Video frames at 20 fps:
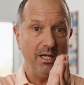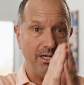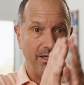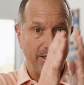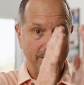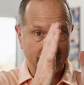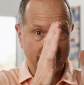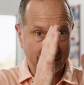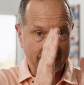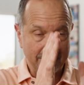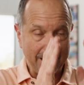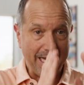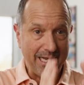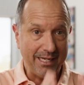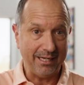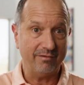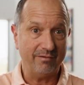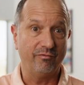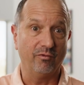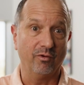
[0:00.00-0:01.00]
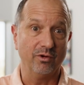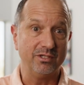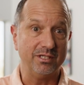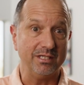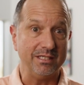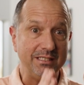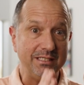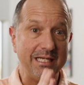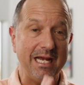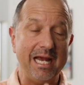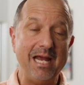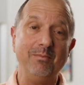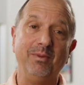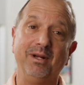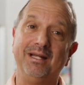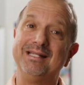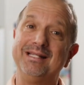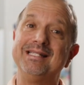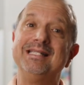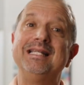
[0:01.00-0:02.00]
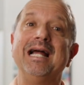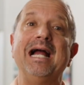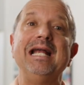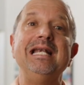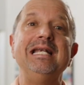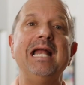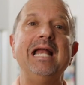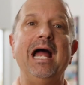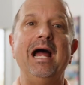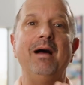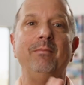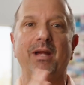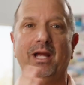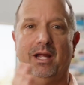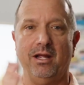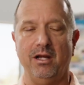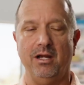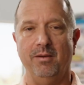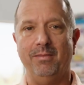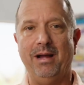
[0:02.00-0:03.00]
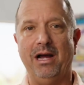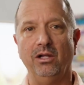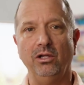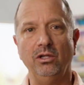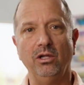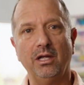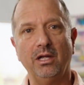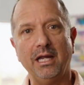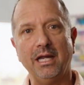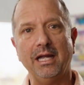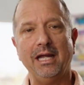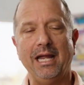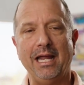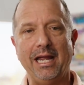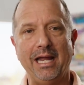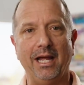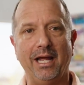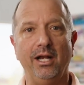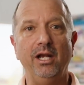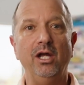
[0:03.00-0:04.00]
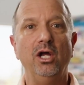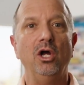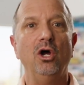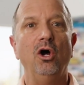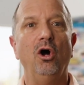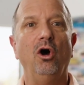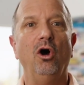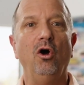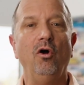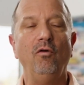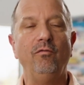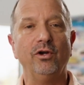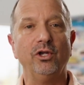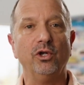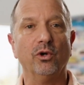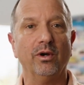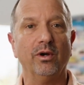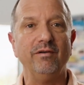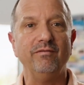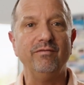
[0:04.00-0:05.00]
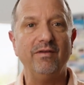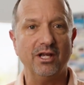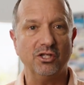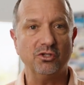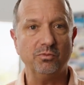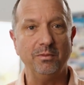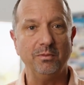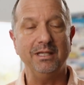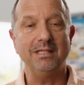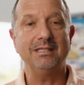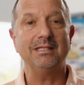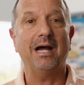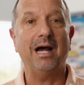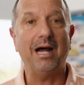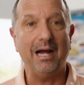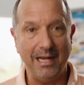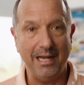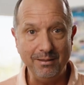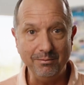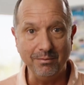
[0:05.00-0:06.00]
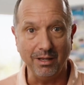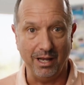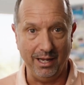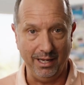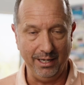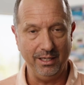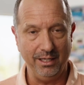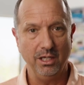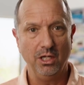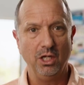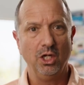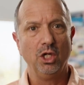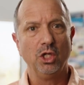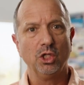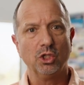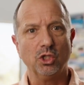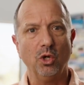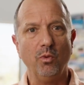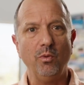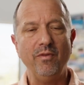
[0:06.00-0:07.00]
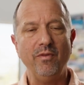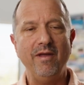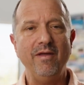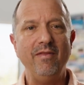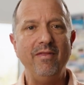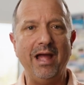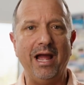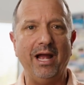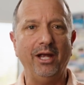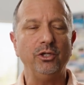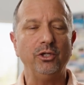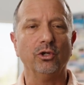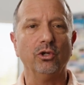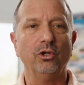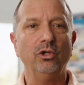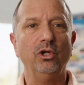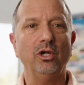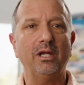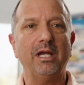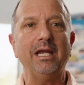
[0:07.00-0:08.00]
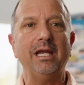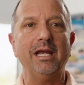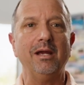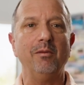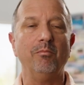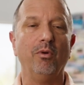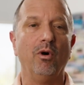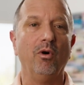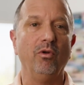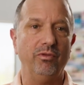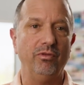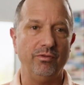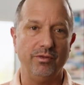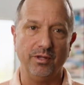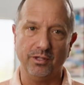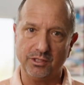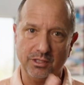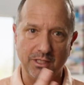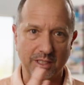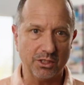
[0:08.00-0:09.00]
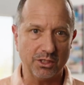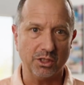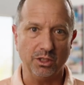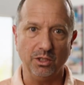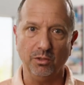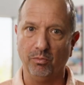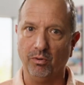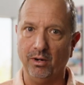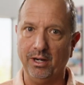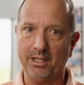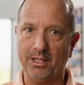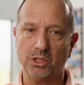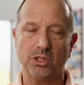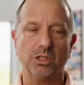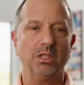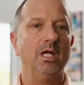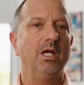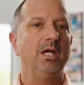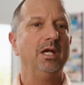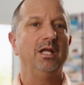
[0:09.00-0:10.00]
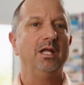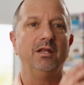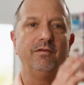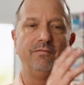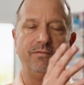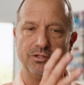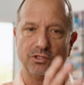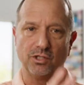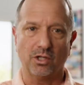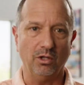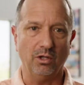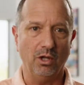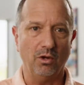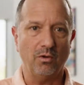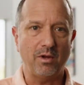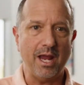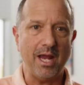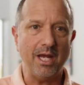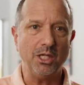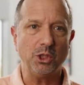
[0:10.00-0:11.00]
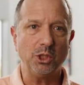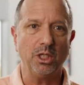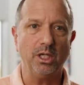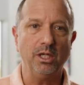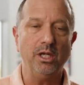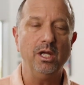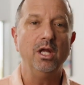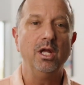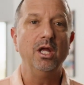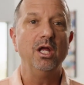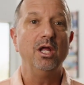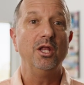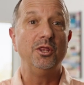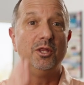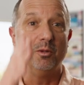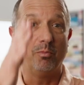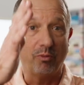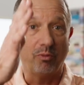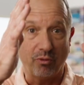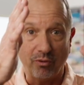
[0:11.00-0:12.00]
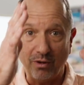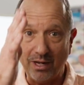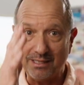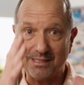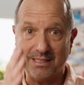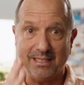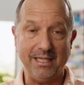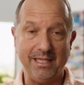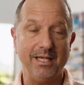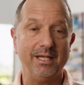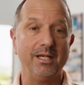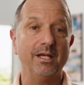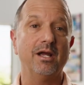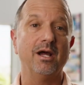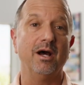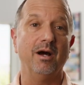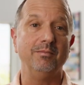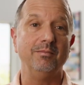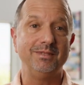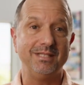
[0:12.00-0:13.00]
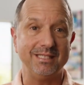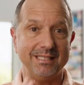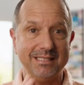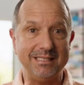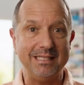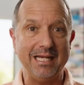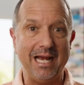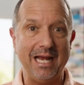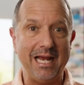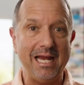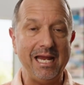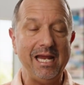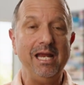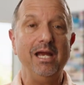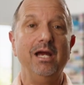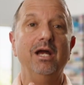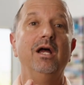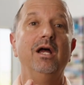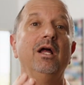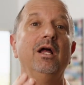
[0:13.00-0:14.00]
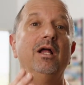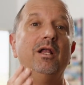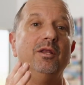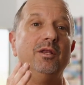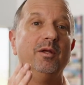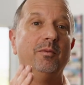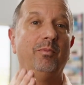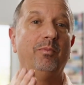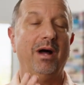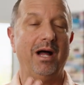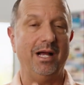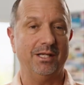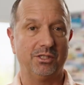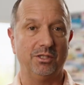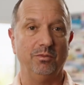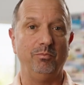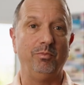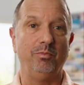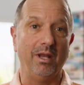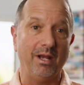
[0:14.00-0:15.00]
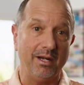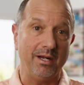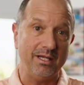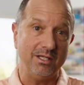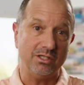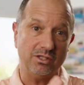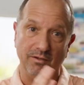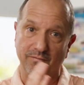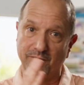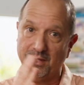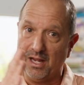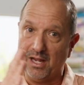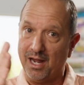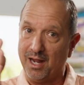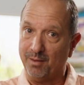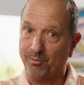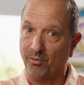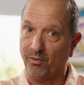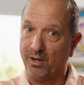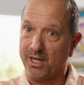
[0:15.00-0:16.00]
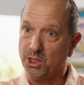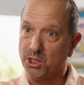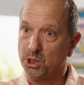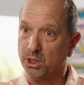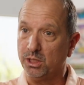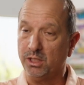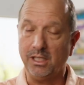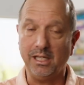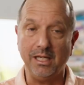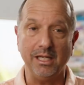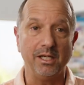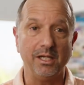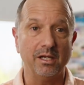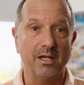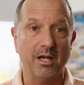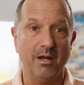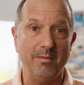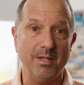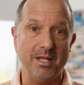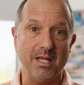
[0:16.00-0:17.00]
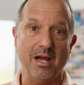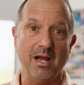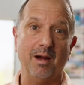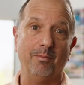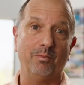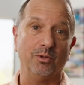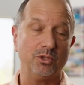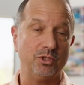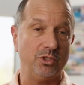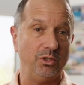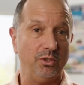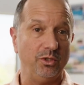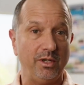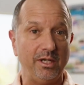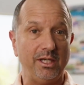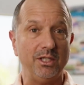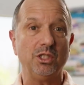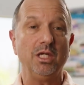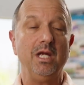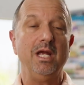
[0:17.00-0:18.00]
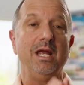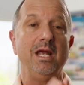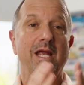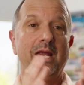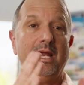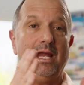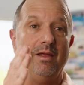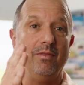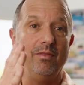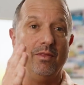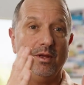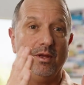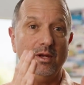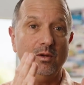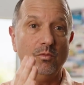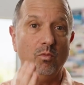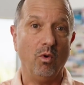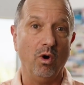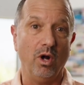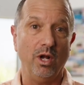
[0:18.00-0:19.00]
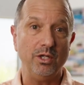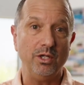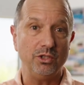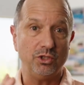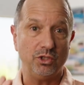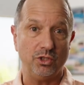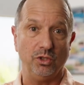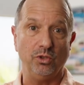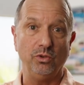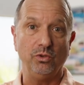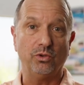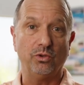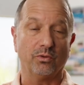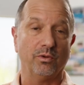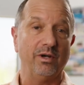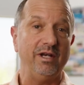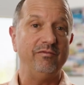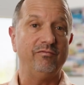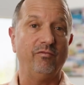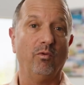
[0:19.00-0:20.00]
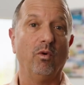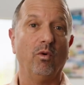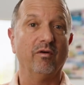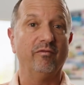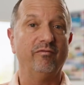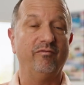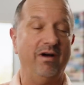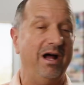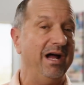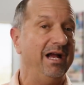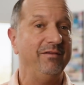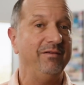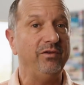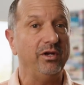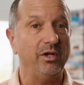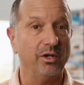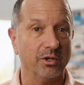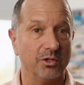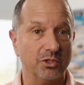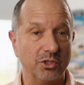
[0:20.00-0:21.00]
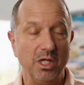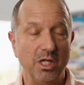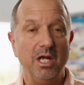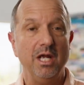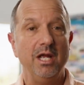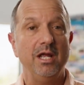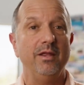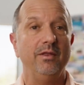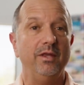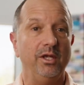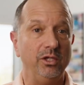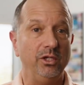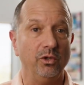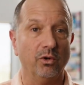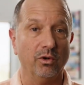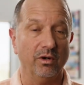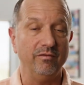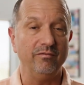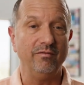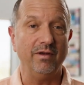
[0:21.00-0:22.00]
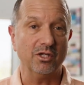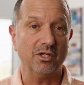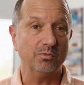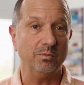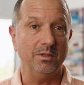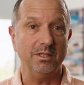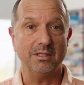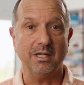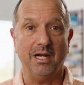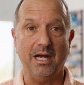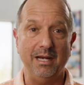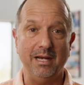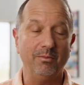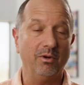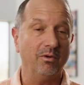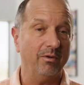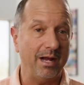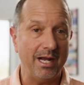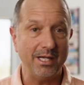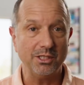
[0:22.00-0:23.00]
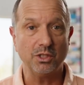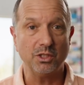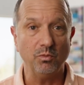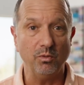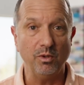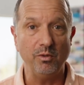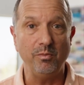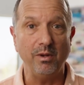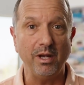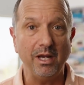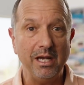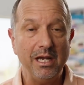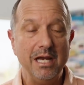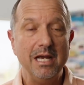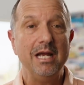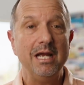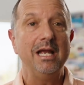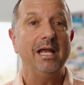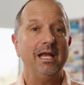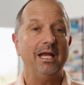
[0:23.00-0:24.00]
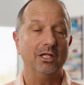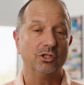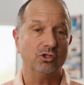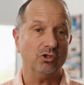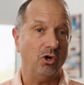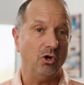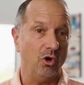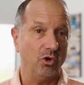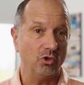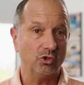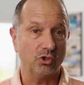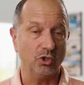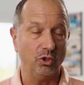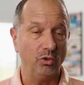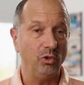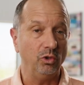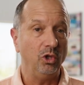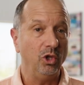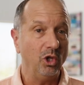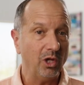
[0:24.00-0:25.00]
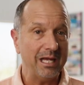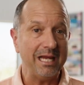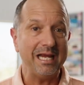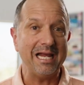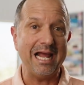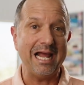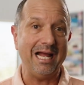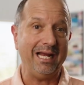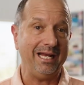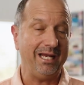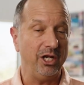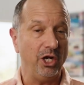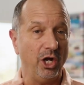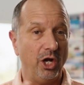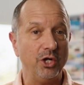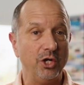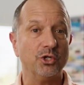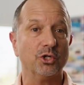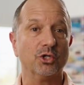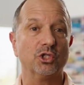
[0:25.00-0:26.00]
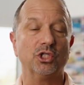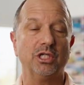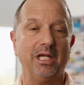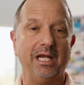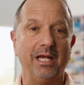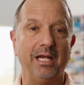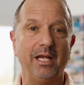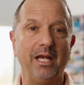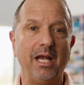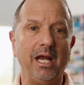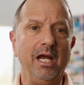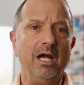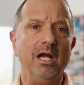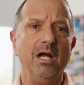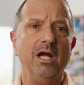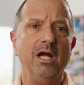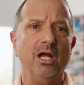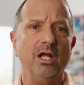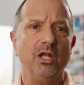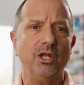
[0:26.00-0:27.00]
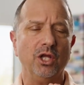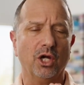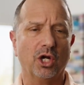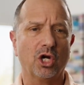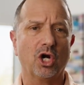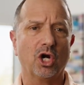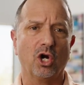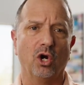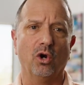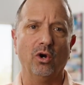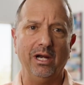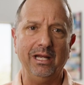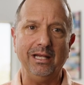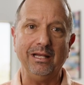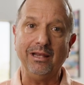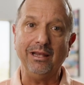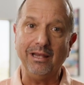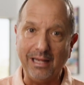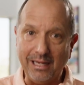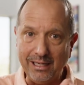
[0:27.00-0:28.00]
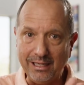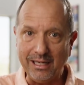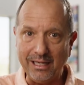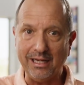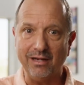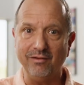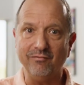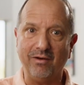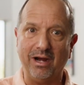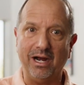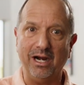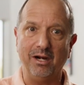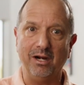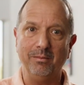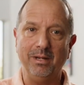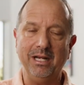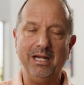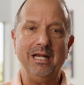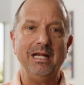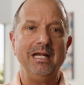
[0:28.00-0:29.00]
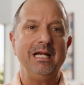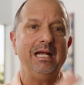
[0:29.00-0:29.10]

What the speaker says: static for today, but it's dynamic about looking ahead over your investment timeline. So within that, you're looking at both the sticks and the bricks, the physical location, the present income today, the possibilities of the operation, the income and the opportunities in the 1, 2, 3, 4, 5 years that your investment time horizon would be. It's also looking at and understanding the current lending environment,